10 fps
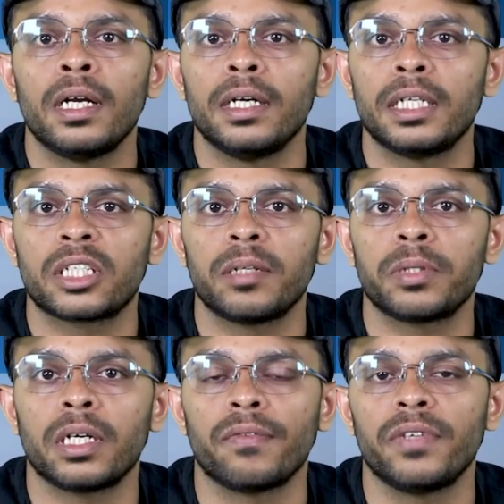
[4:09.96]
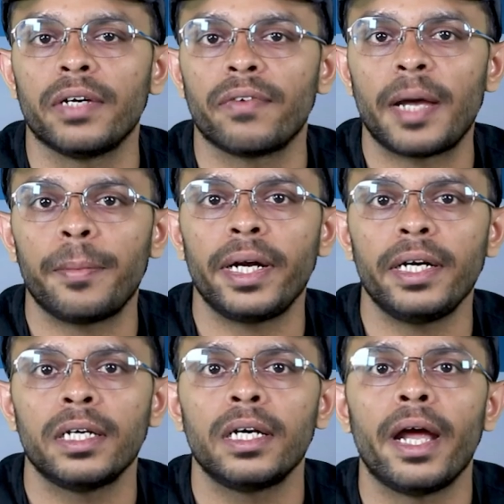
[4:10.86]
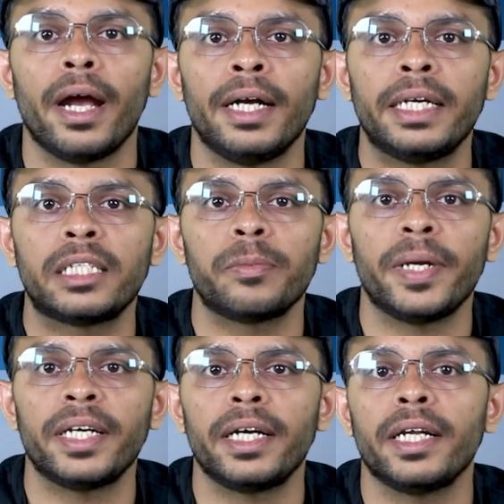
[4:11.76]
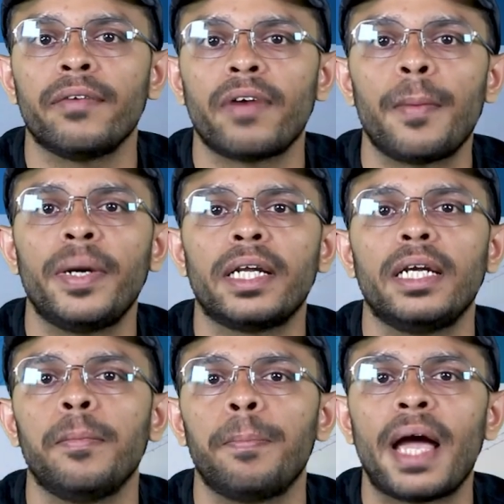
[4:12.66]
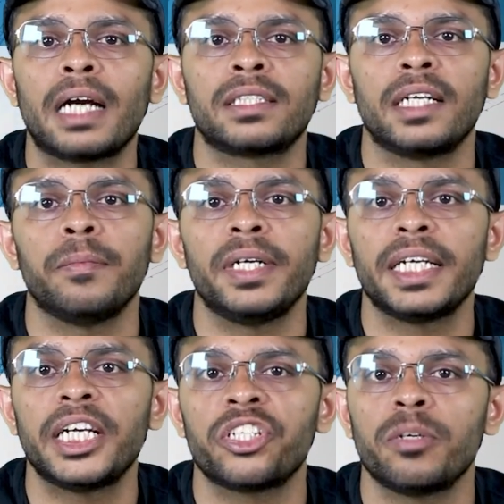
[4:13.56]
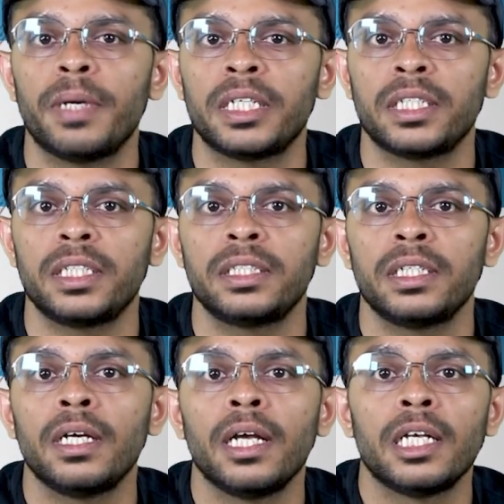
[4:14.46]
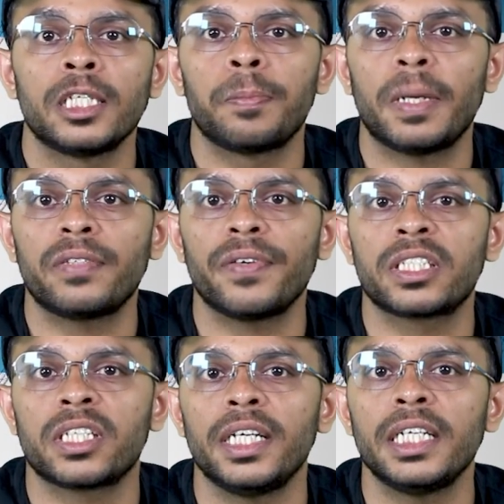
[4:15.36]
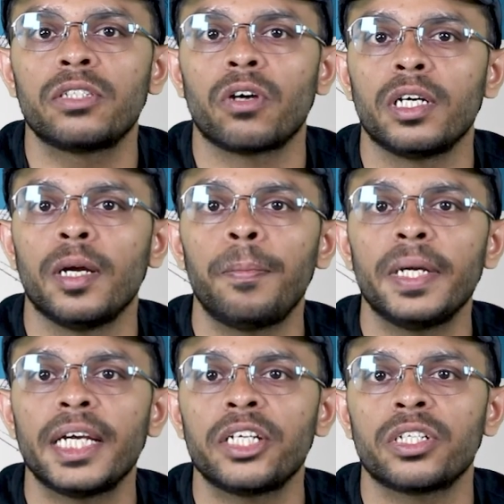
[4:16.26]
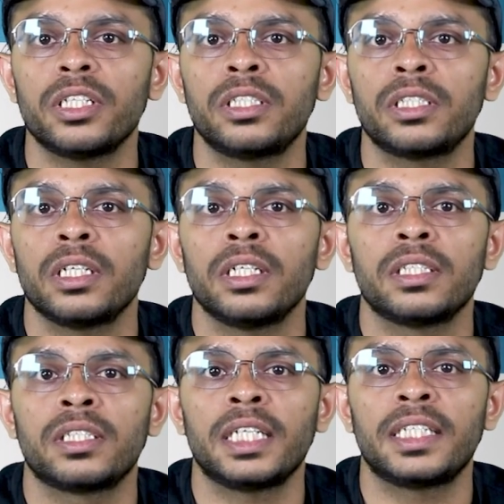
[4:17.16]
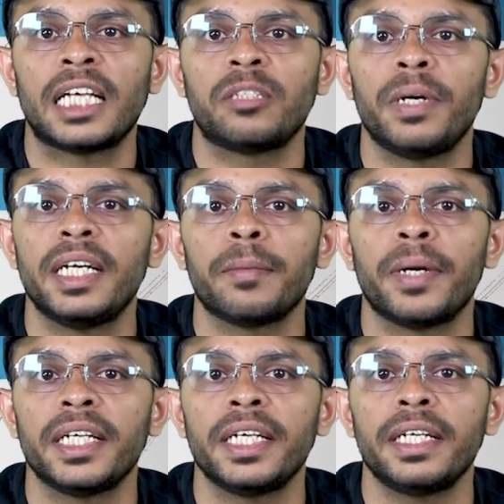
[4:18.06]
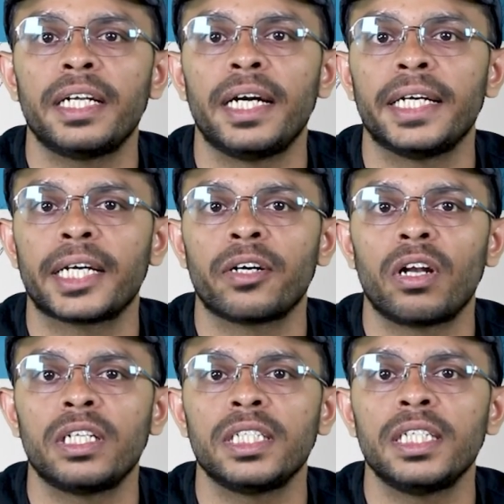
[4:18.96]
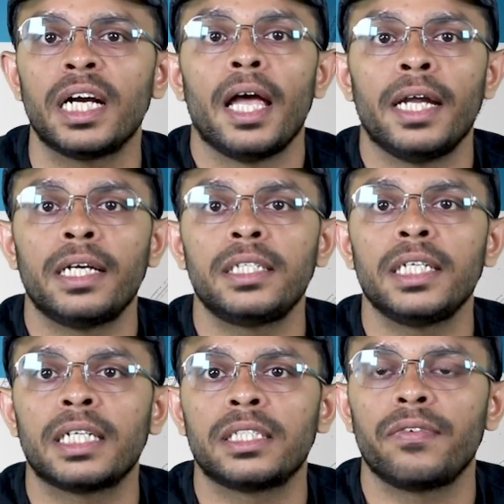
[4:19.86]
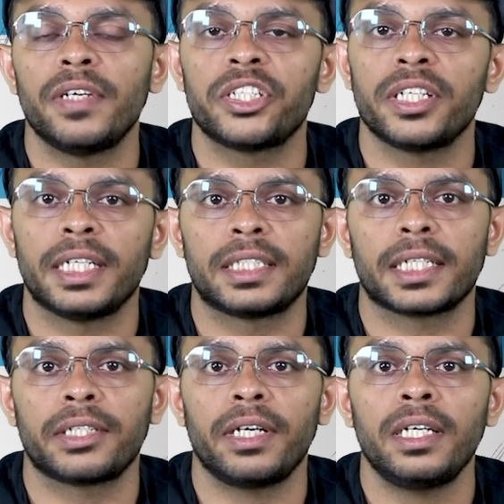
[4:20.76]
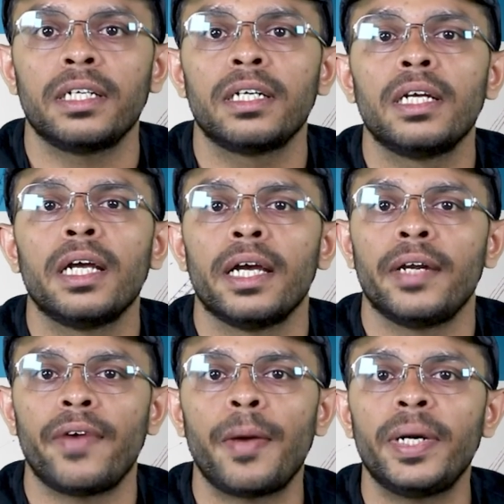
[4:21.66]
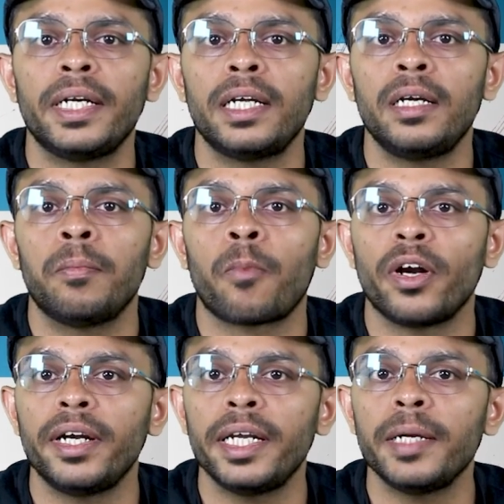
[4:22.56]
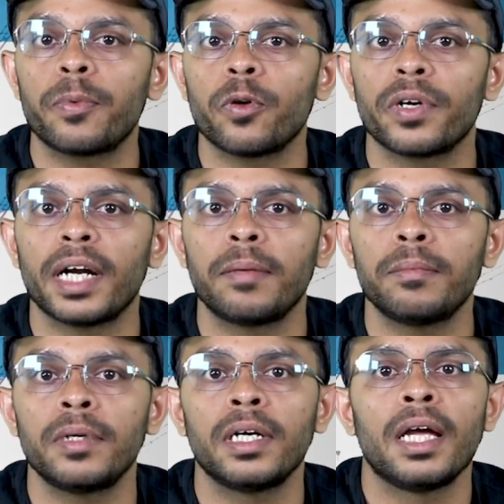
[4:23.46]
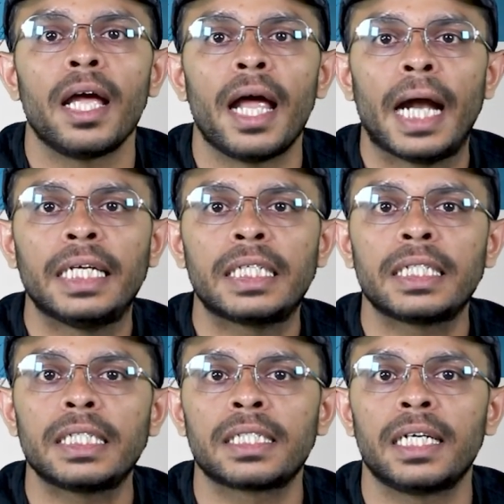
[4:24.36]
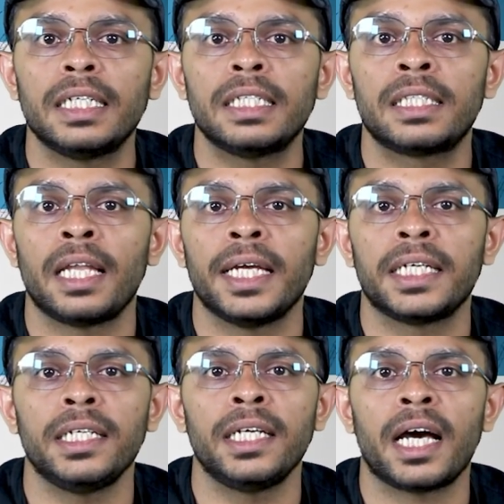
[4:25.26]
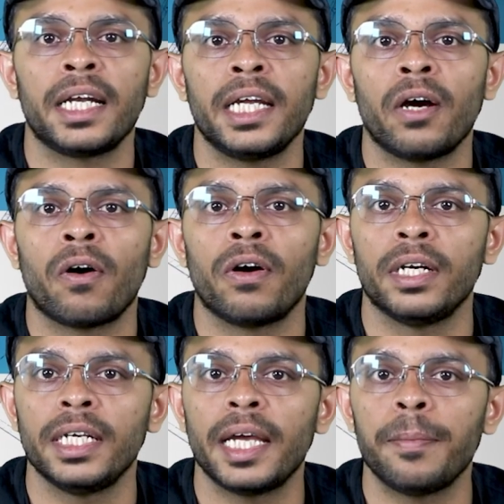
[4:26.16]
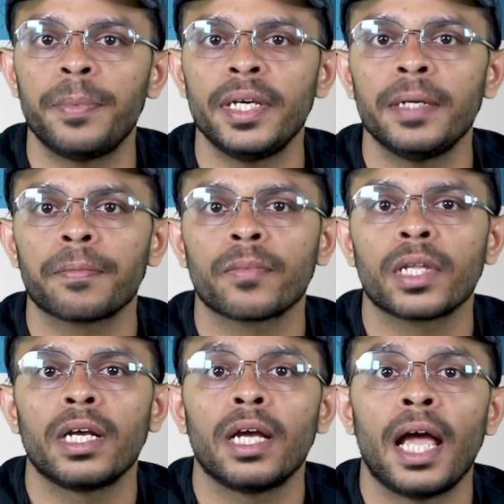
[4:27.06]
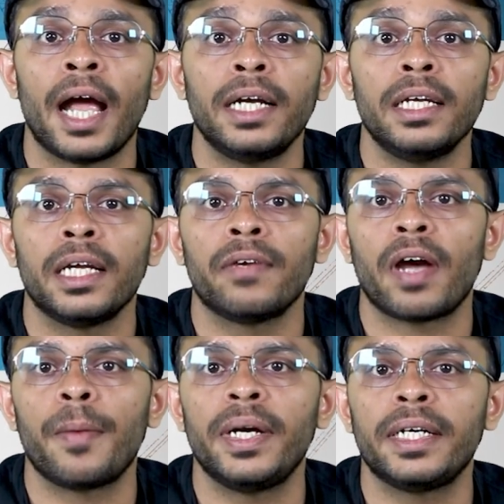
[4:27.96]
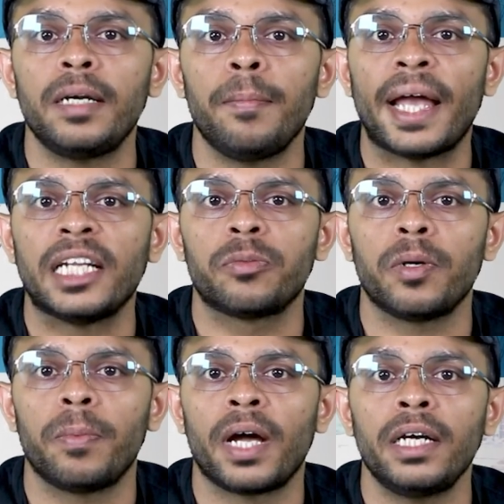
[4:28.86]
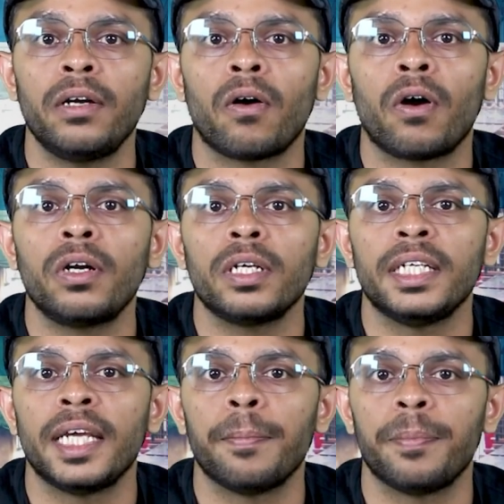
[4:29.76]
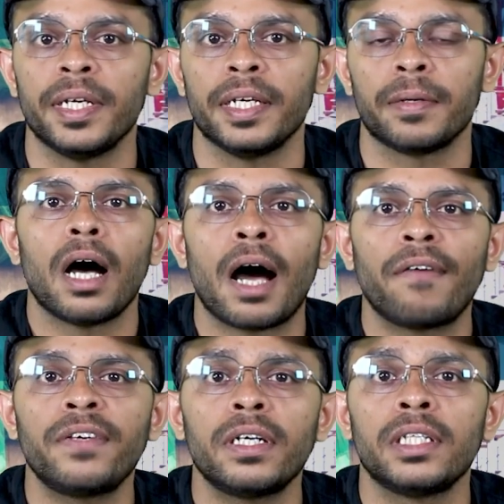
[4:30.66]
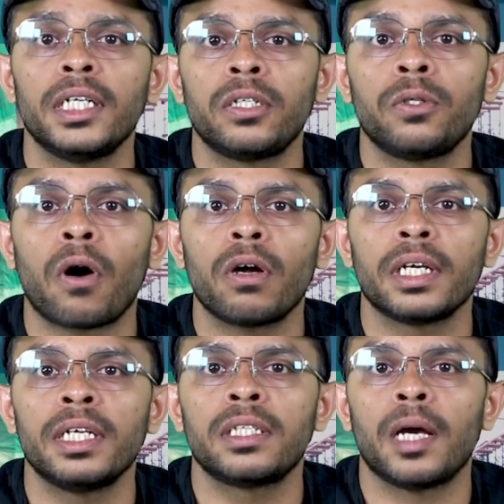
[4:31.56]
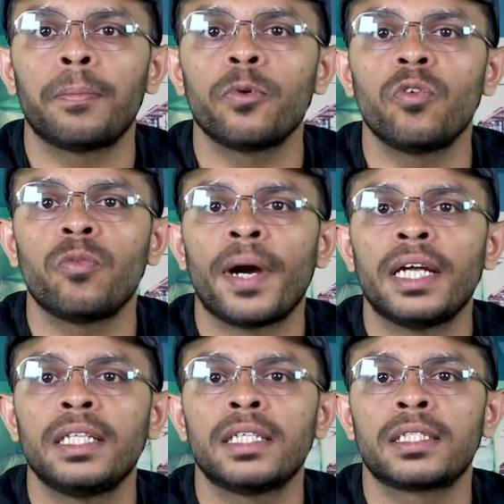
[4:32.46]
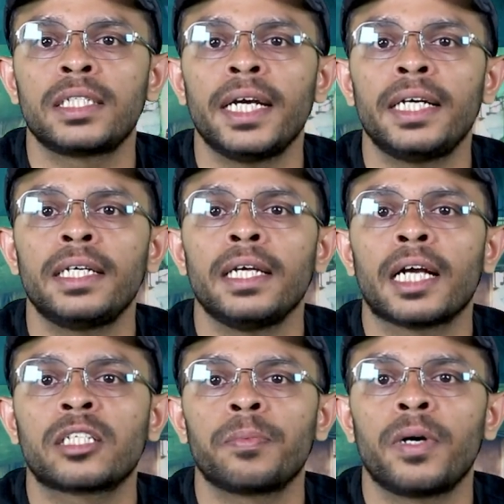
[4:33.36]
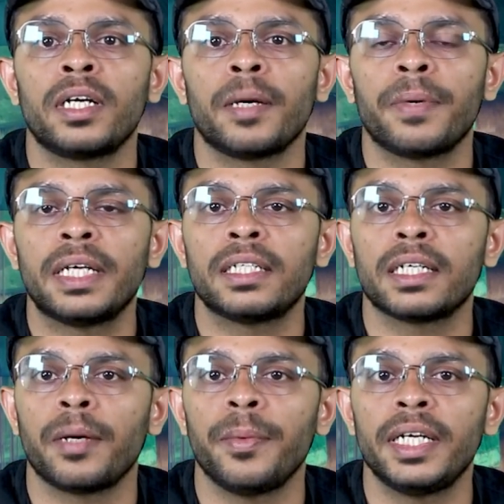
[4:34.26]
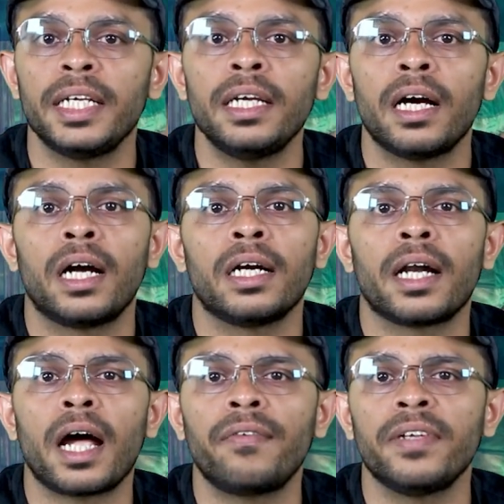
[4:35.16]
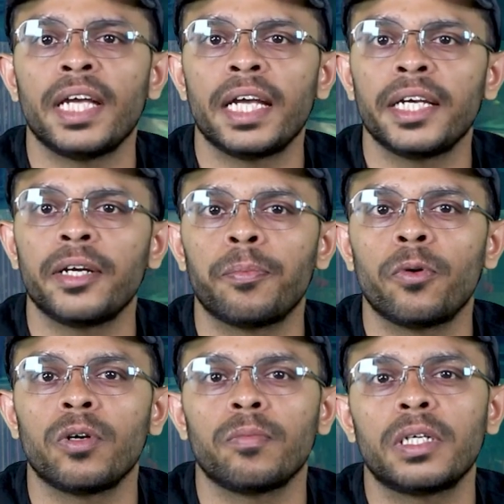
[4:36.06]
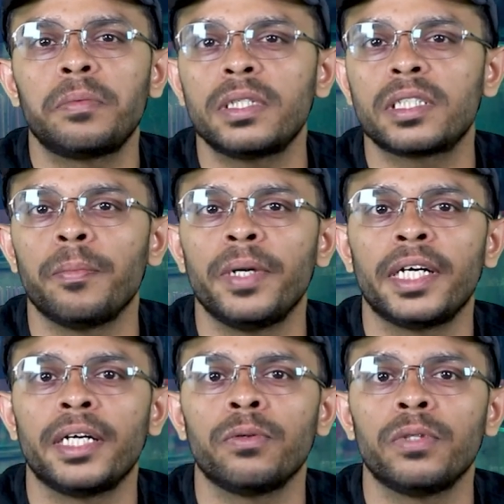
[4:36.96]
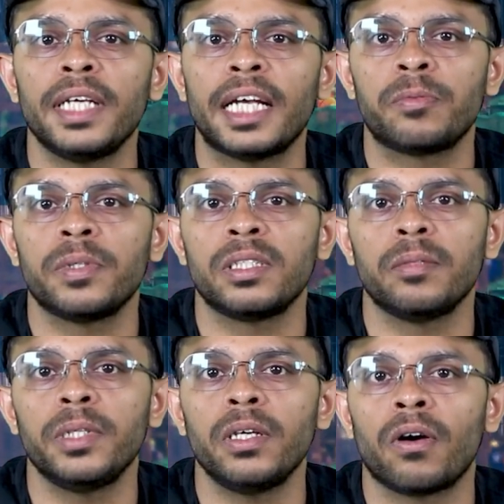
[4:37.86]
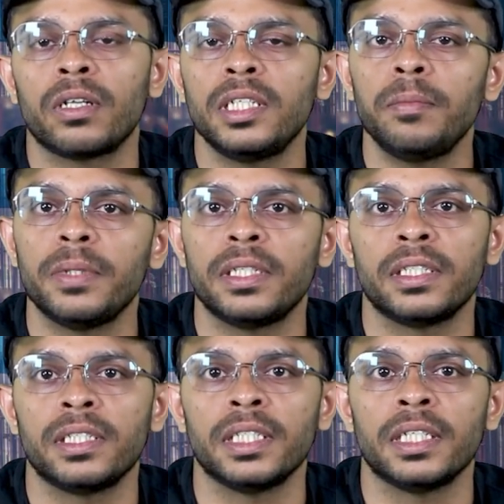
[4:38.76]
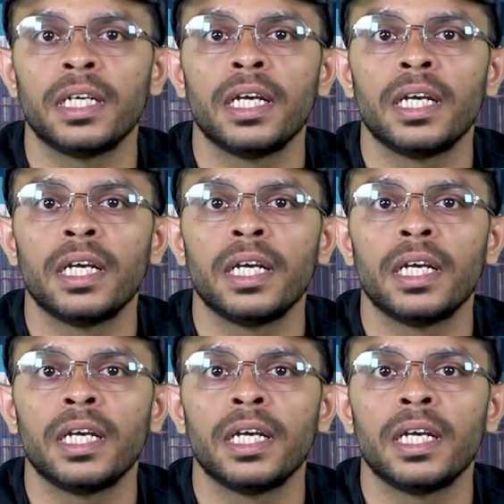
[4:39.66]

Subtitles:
description of the environment, anticipated environmental impacts and mitigation measures, specific studies on implications such as building material and technology, energy conservation, etc., environmental monitoring program, additional studies like ERA or DMP, and environmental management plan or EMP. After the TOR is approved by the State Expert Appraisal Committee, a draft EIA report must be submitted to the SPCB or the PCC.